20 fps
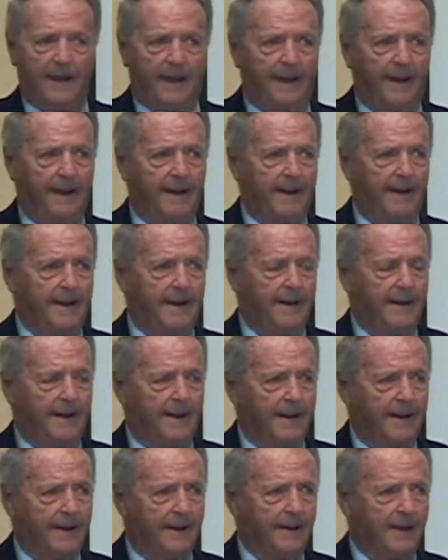And
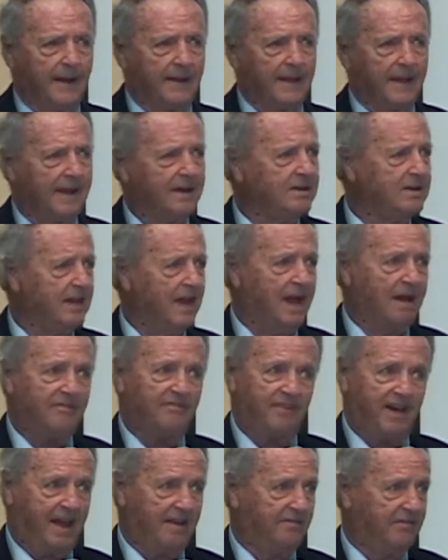I guarantee
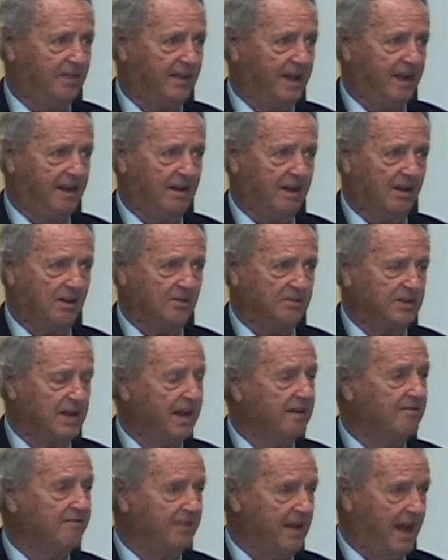I'll fight for that as long as
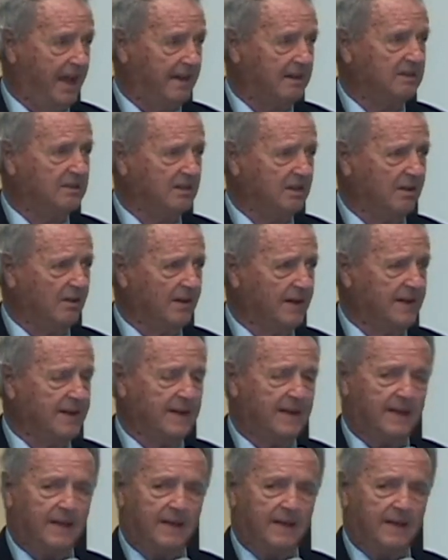I can fight, you know what?